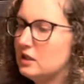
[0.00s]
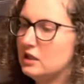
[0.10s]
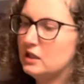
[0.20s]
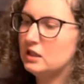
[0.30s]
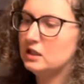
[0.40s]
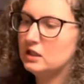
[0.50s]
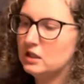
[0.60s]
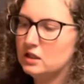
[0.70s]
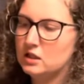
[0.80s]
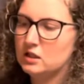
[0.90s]
then
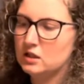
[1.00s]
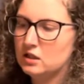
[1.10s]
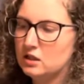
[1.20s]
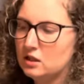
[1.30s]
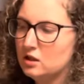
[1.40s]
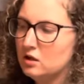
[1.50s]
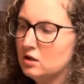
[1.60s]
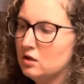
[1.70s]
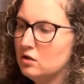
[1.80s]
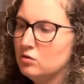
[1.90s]

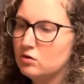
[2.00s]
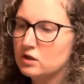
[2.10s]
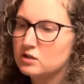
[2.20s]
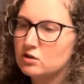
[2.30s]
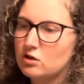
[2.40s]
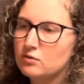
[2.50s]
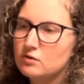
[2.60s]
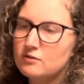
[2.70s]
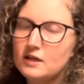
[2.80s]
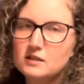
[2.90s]
we'll get started with the
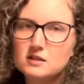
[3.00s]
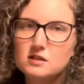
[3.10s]
rice.